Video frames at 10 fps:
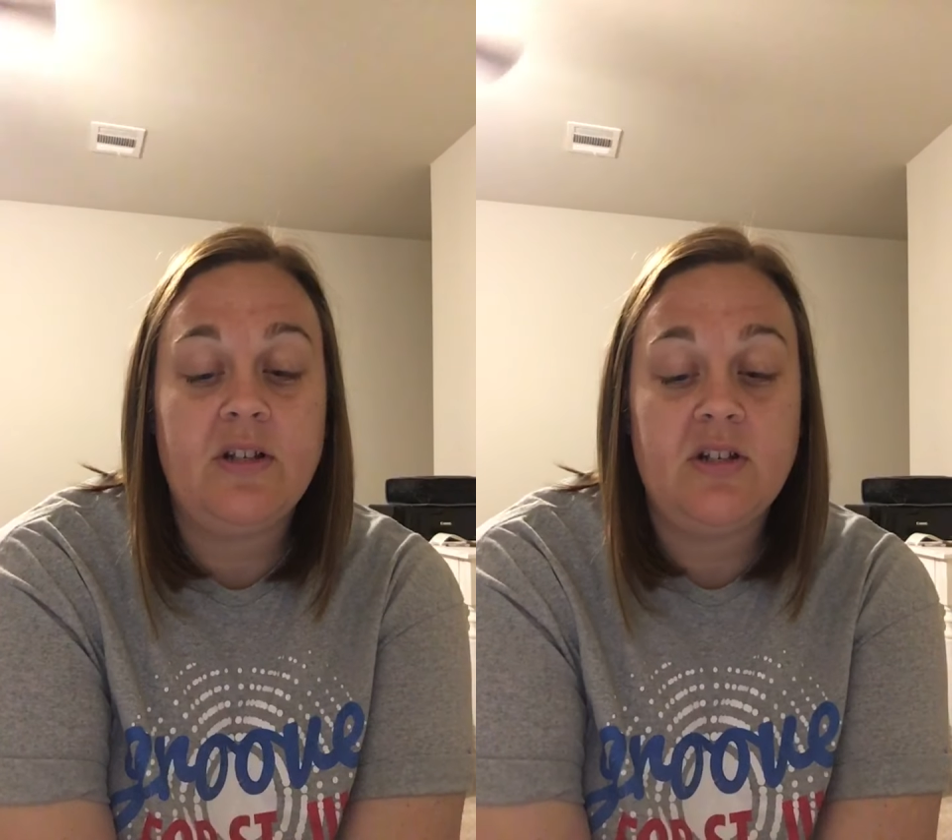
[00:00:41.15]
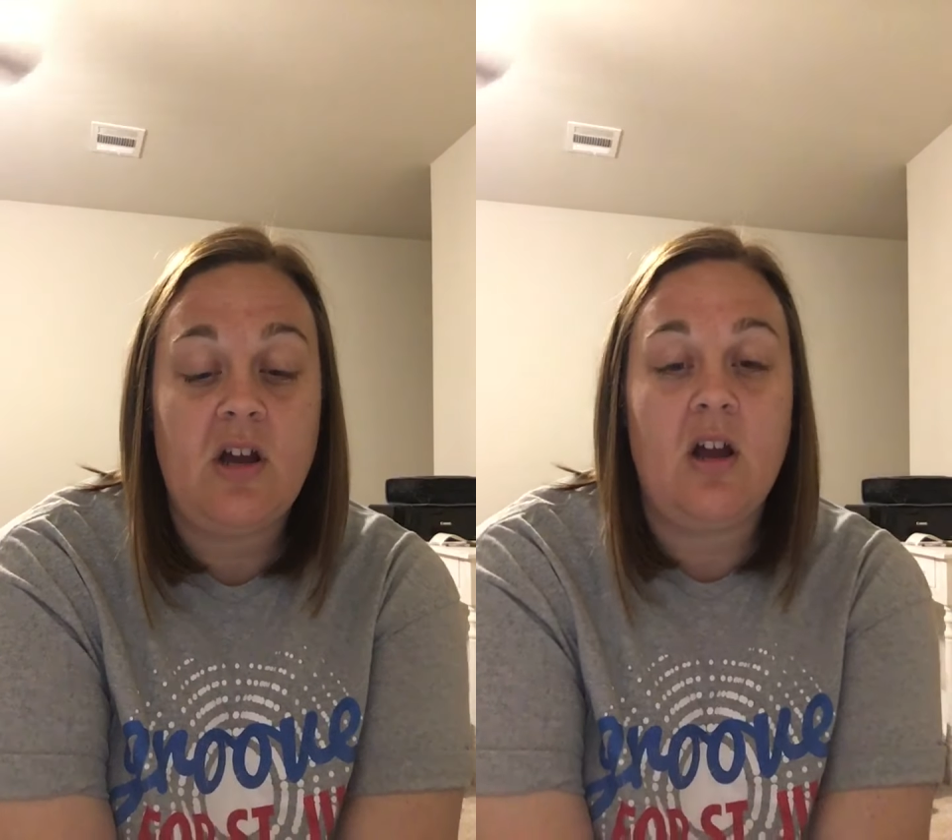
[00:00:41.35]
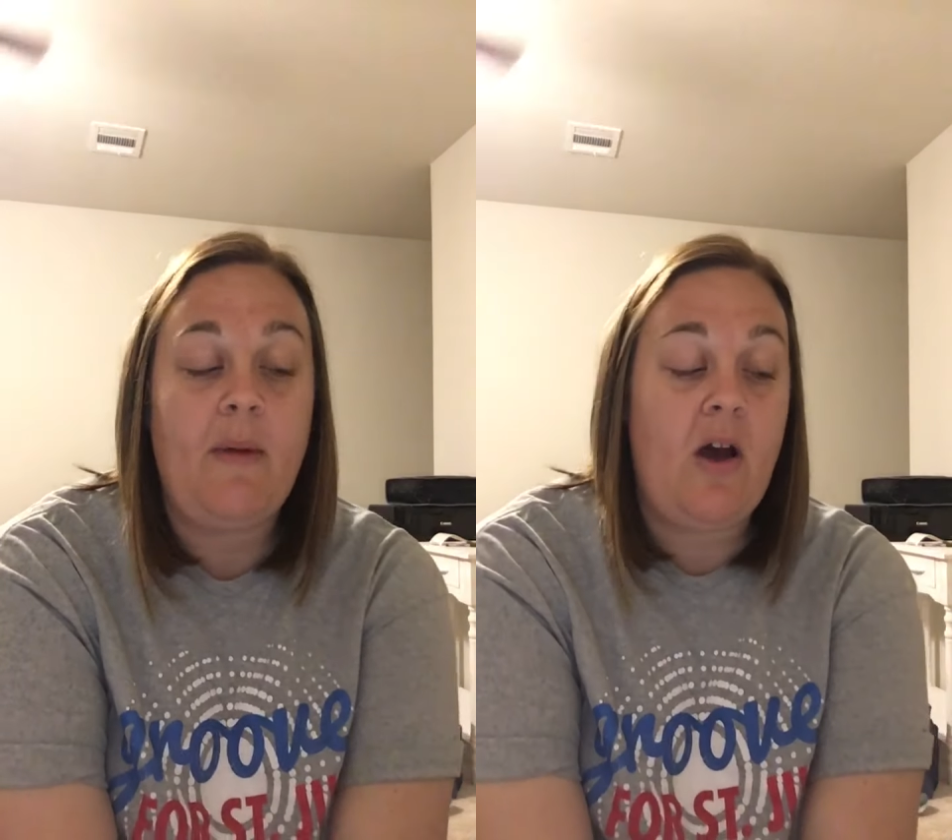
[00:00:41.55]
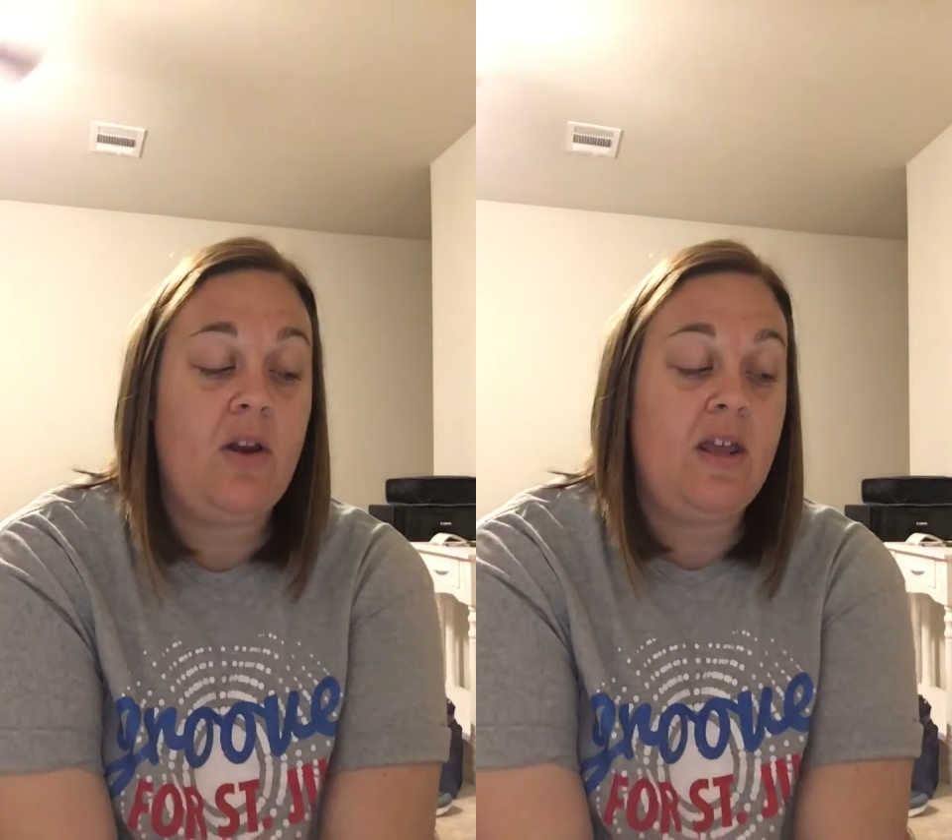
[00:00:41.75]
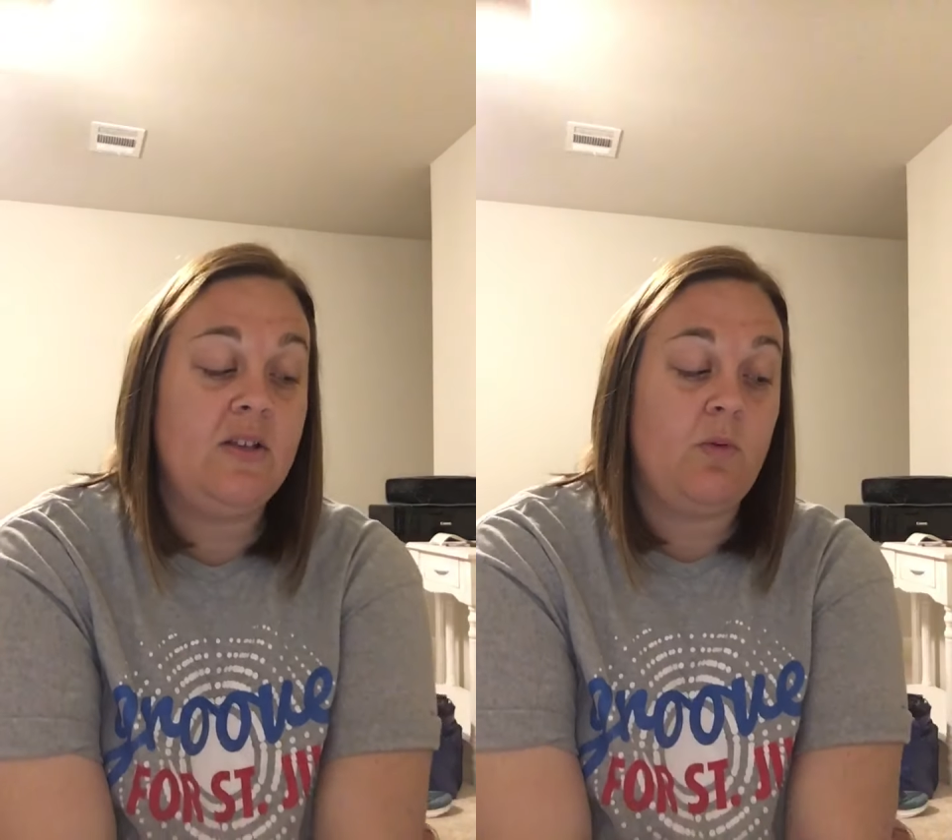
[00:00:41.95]
to talk
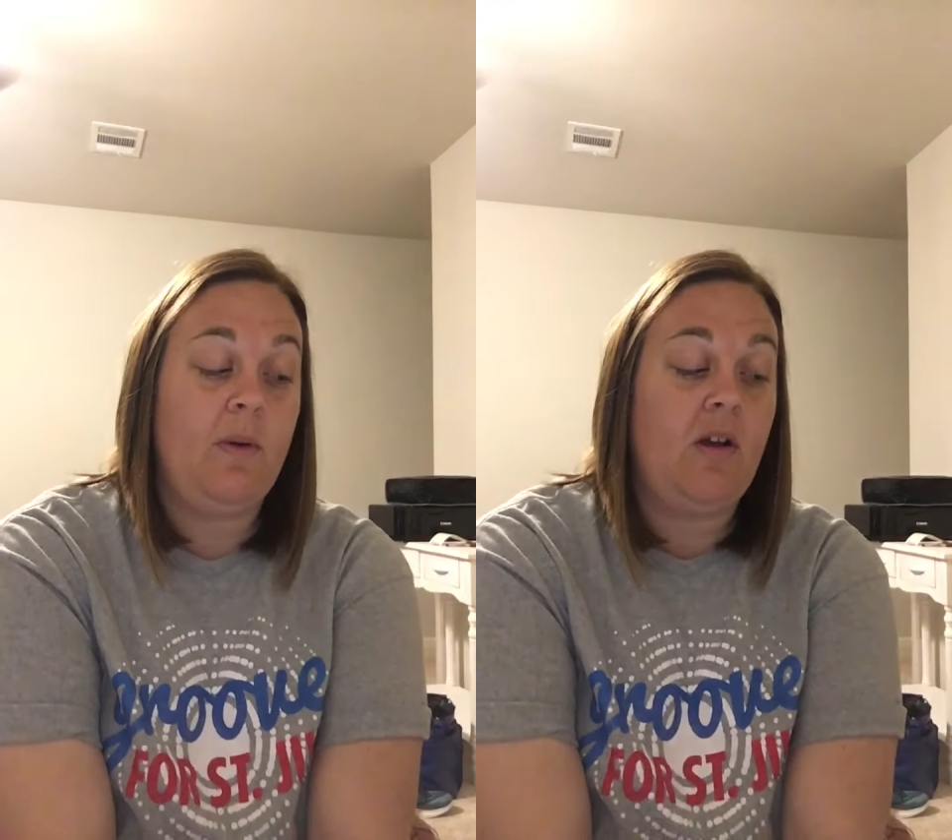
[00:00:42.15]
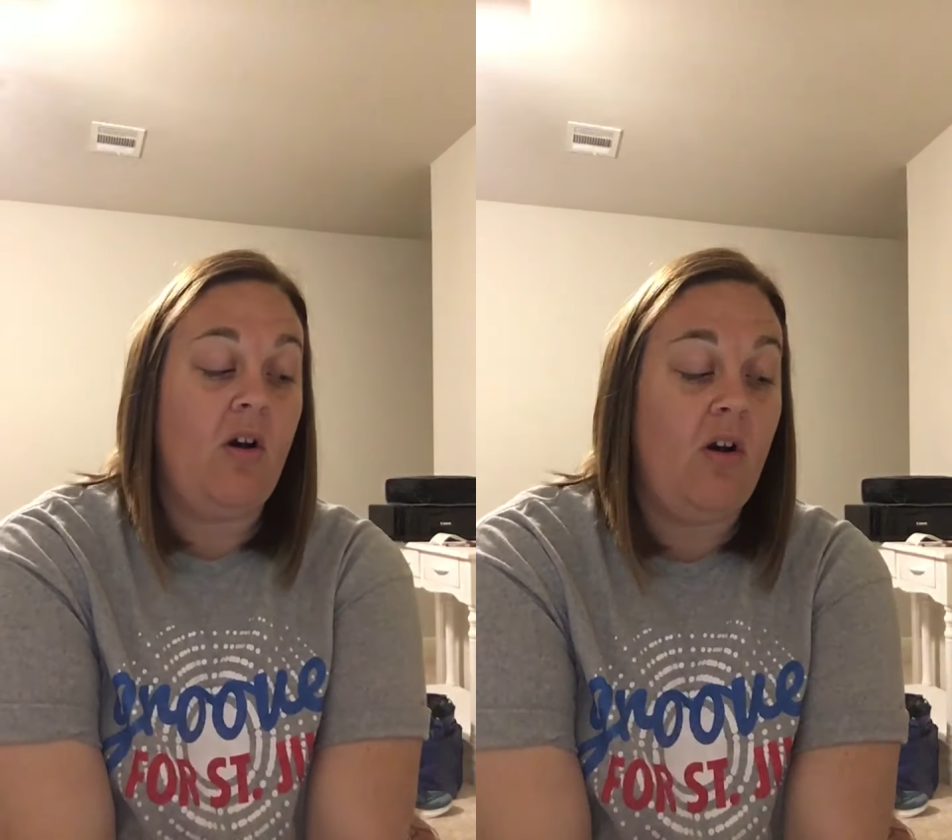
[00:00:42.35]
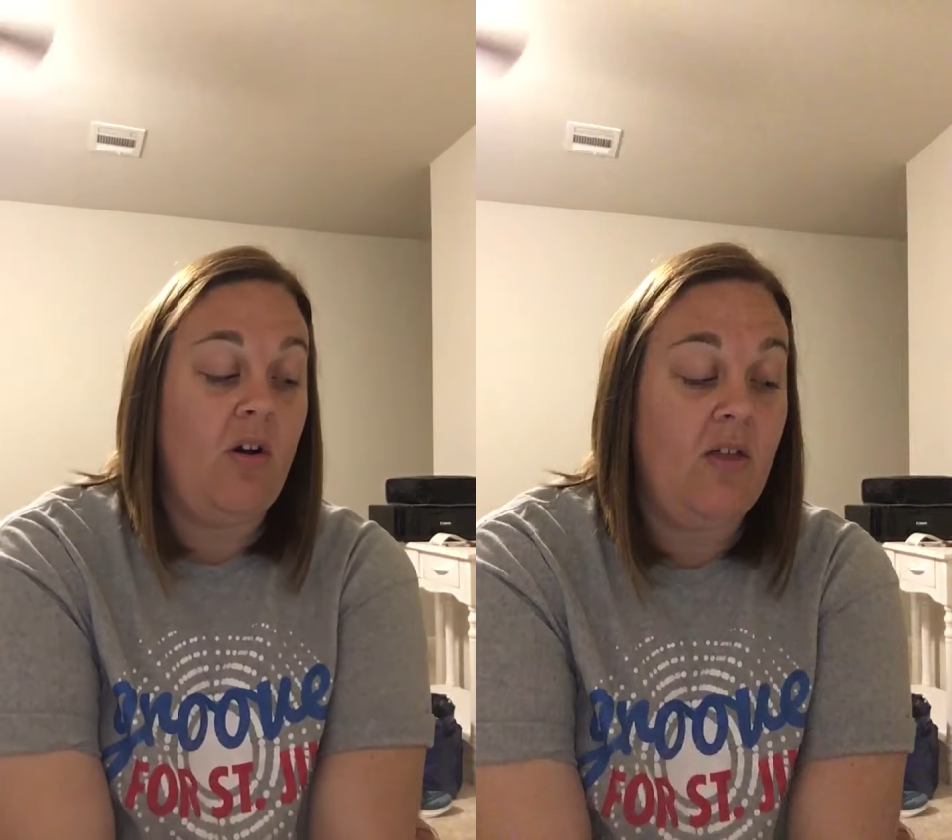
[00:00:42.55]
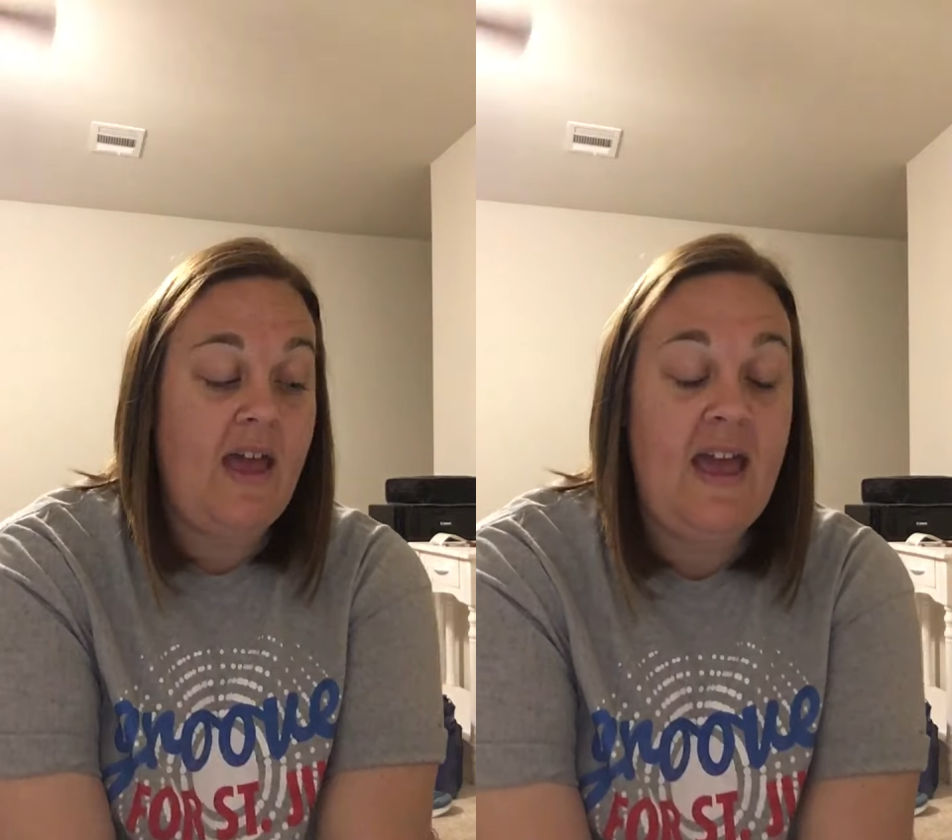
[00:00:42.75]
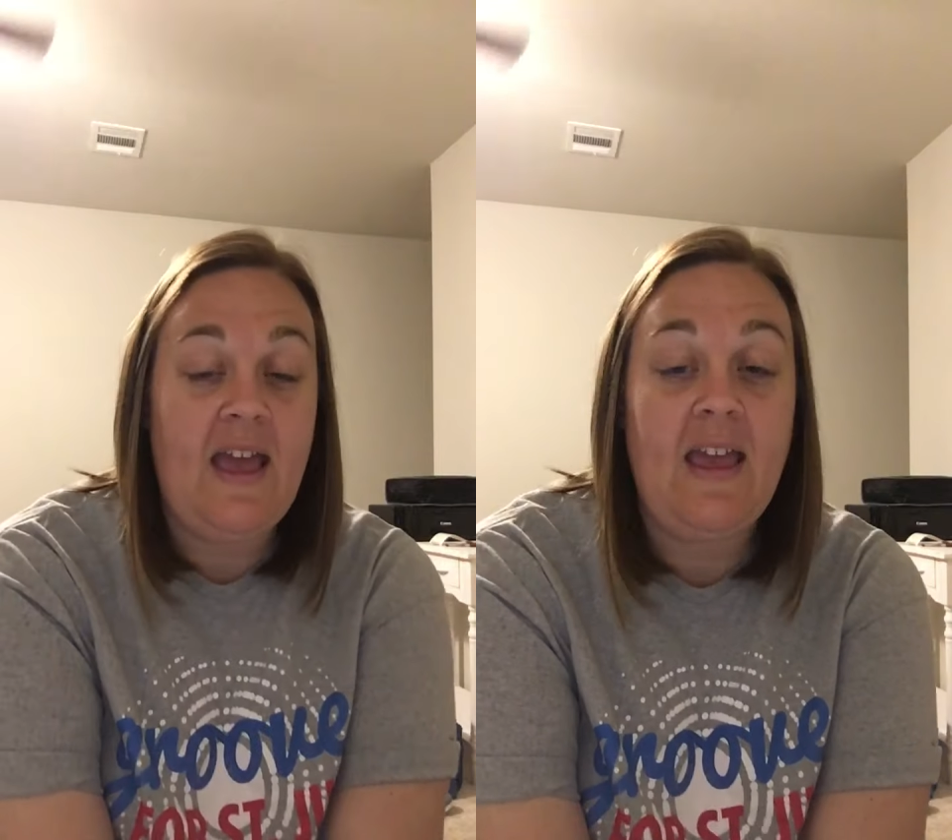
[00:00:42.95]
about is what we call
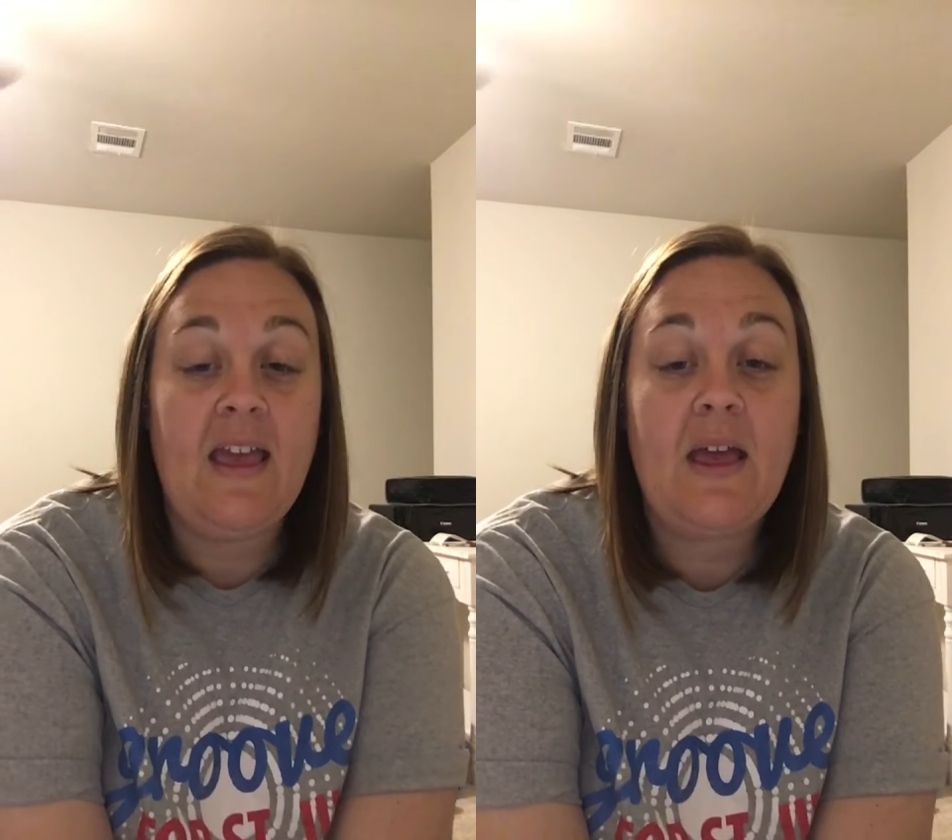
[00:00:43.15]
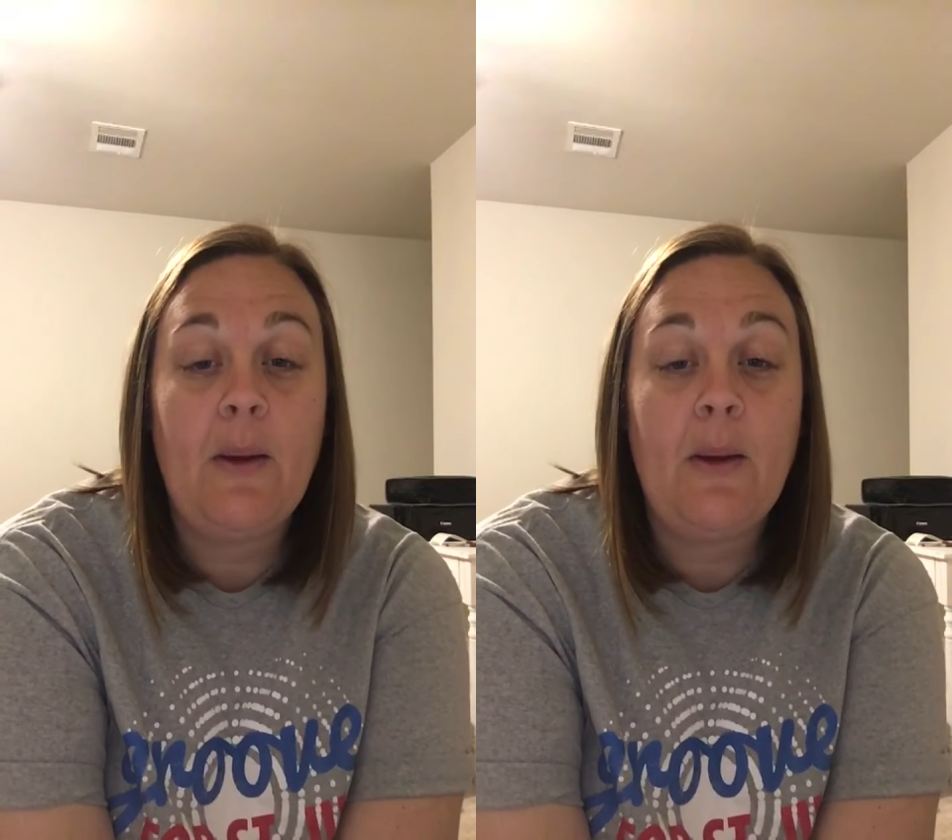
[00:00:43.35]
a